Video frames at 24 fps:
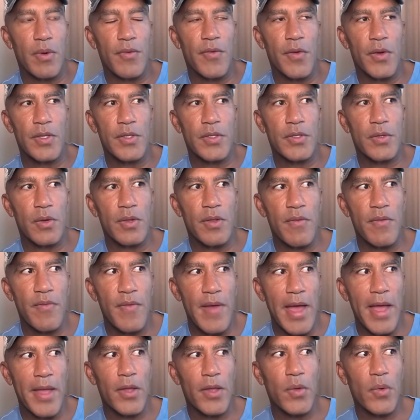We're focused on the
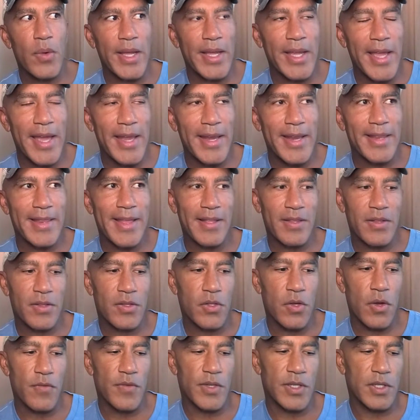value and getting that
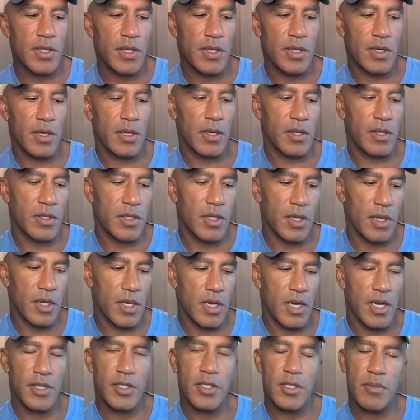service to the to the
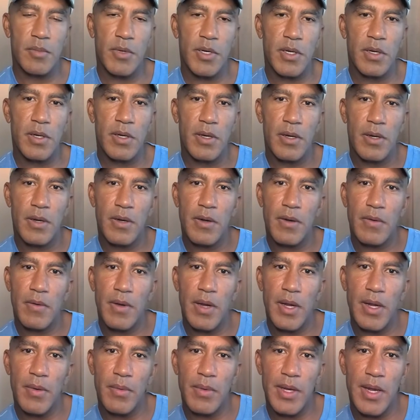customer,
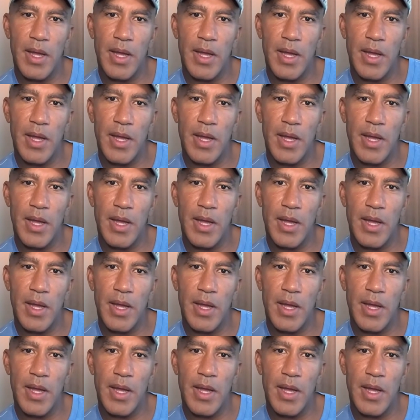right?